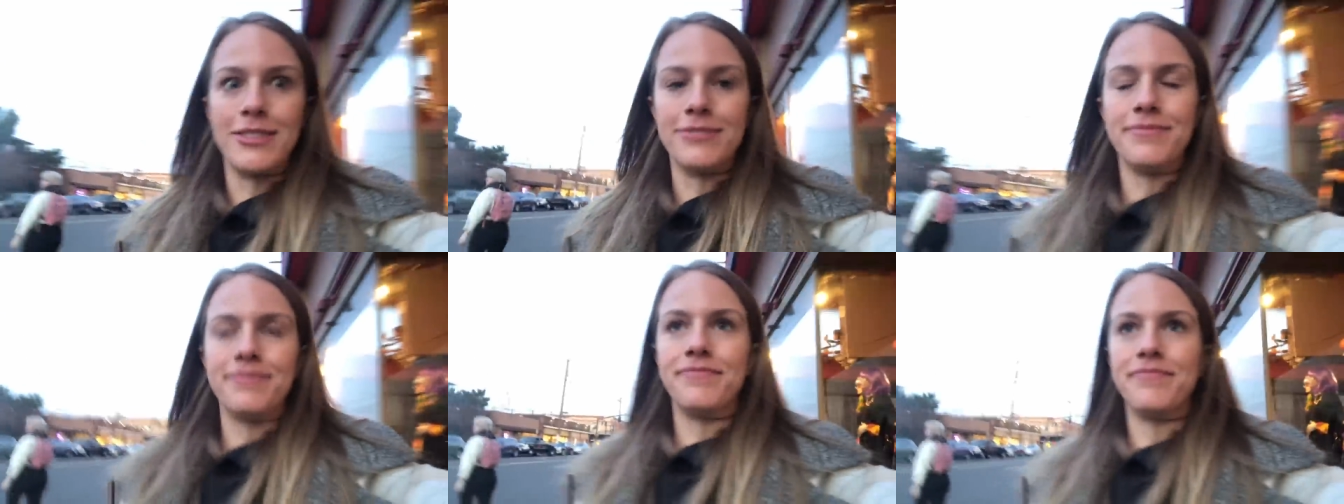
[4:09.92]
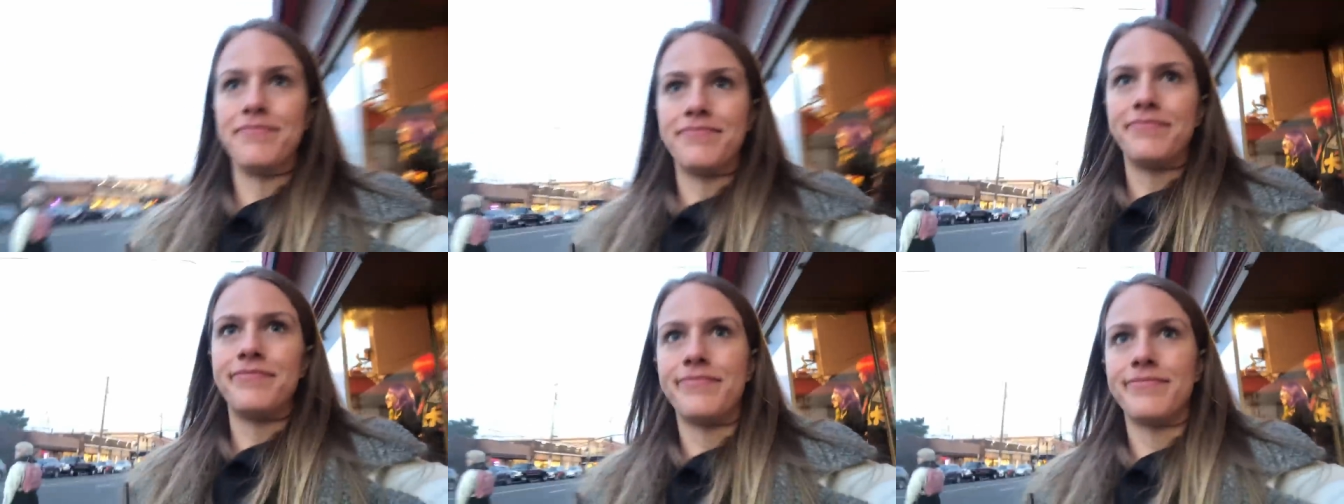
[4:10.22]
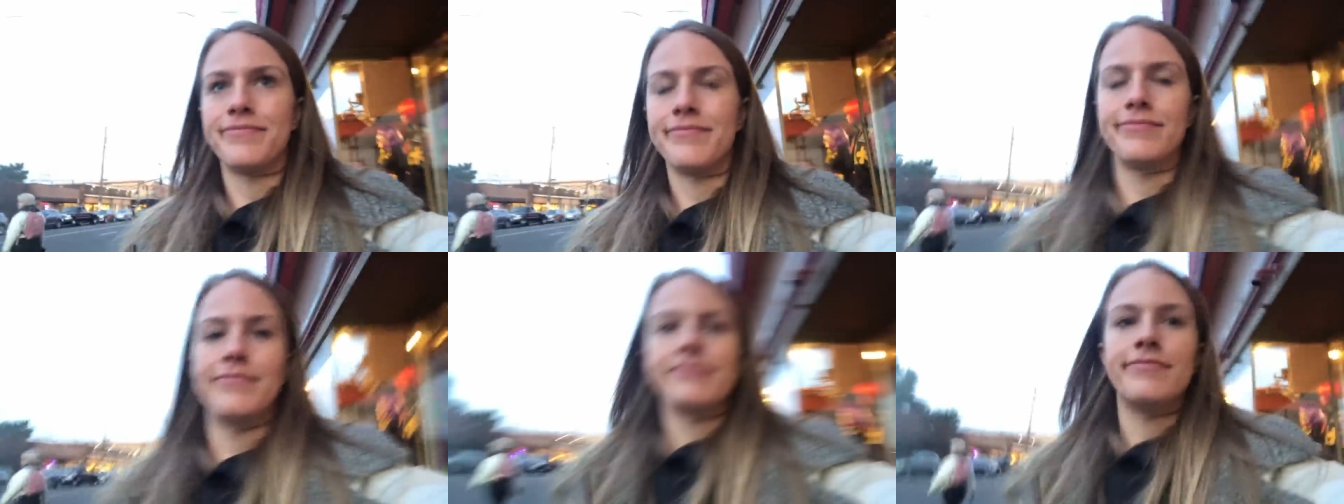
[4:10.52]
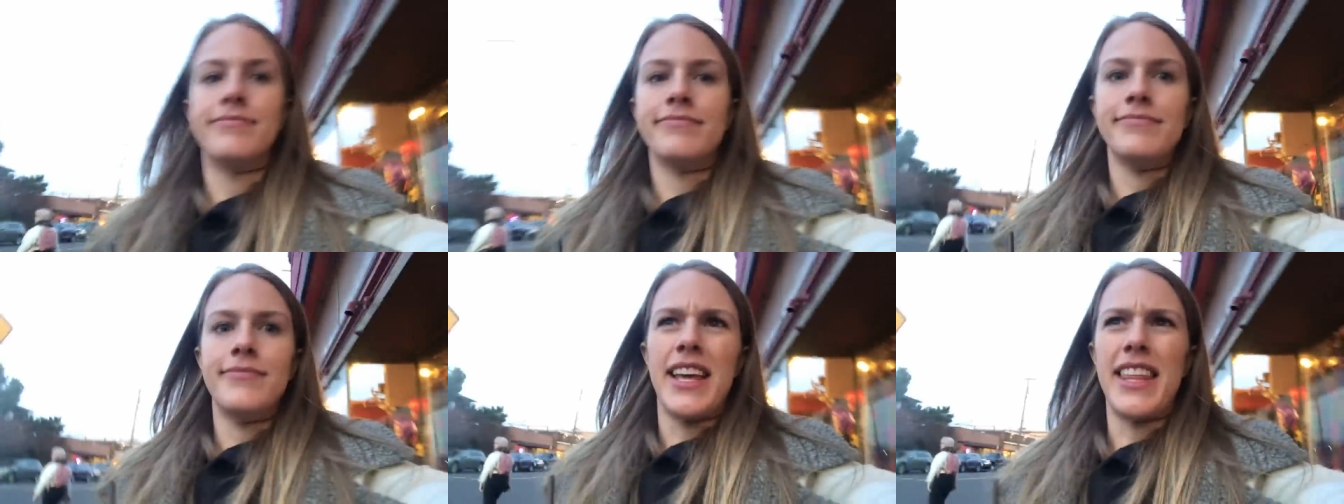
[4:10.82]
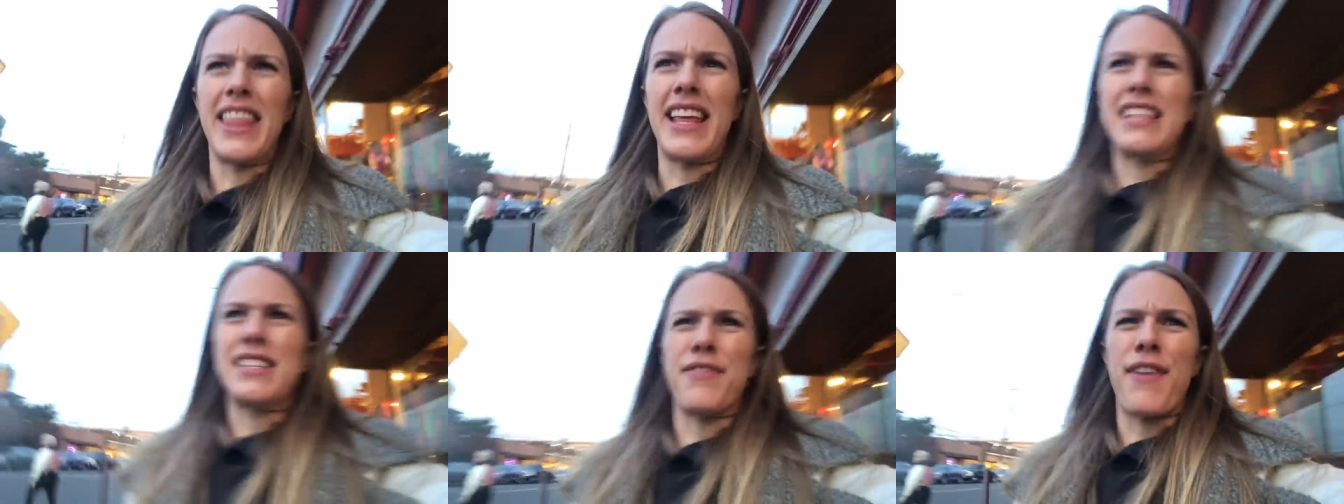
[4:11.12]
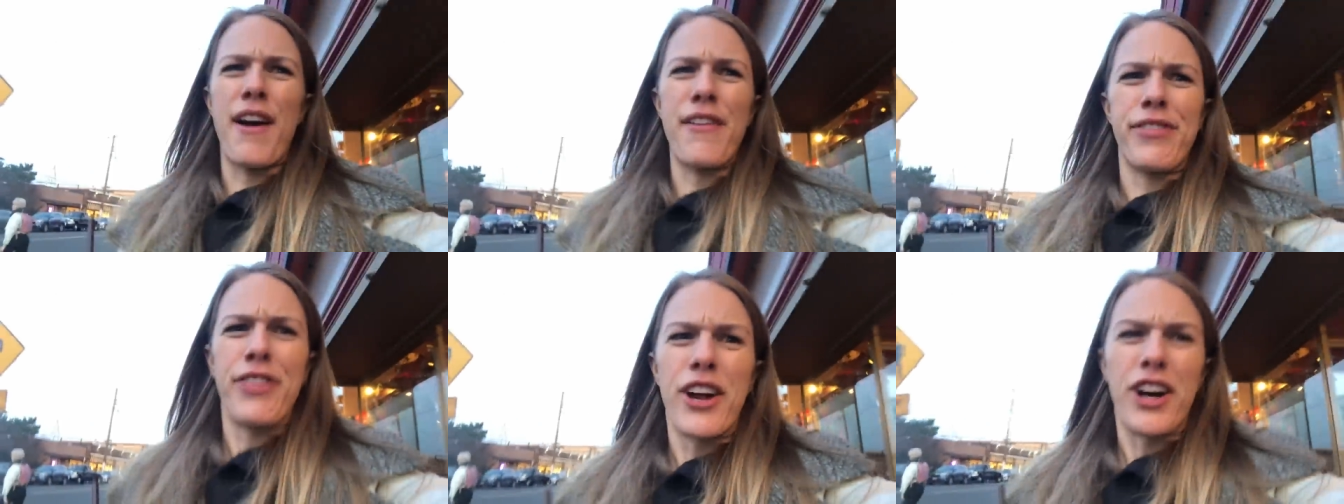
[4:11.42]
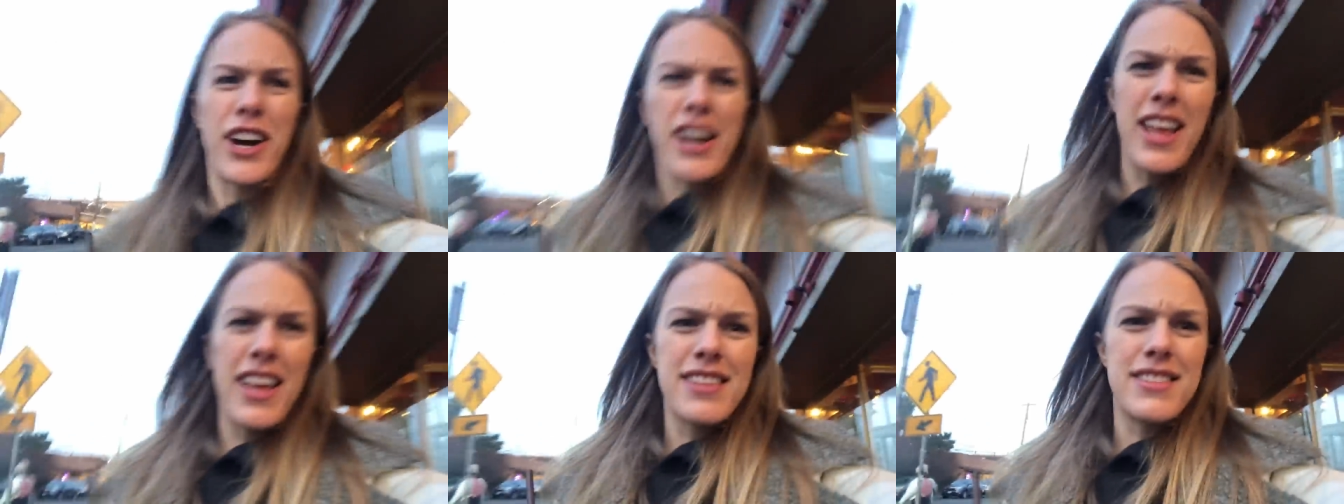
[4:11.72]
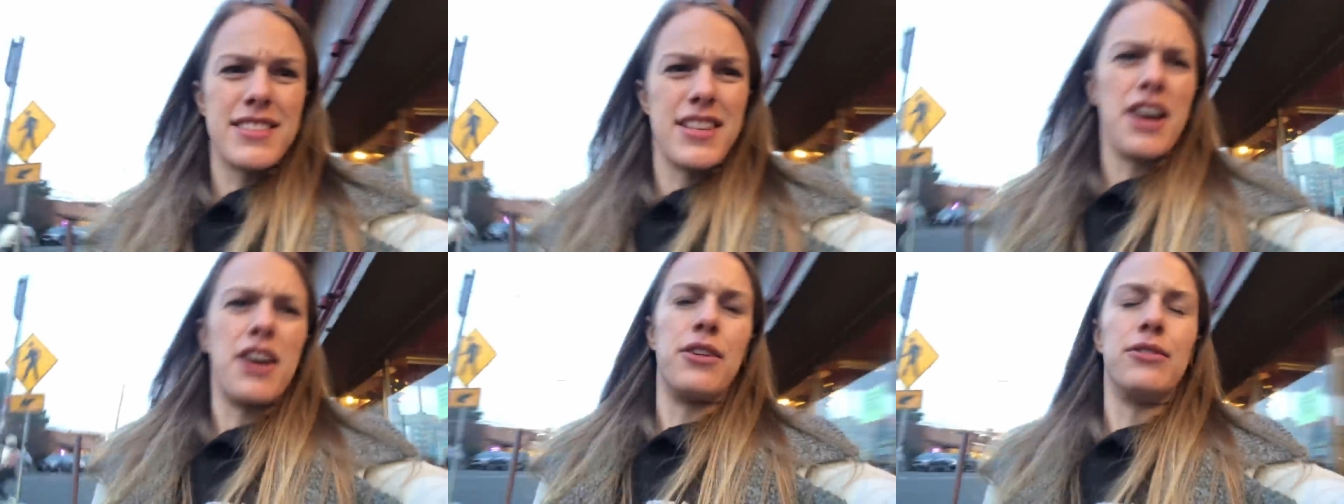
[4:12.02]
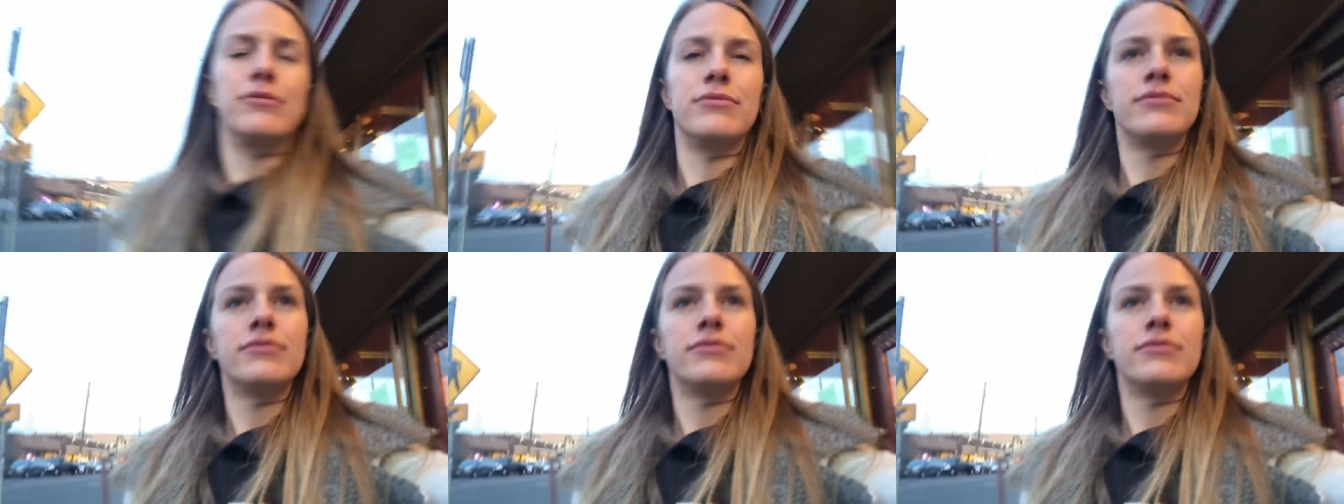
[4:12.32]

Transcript: I think it's 5.30, so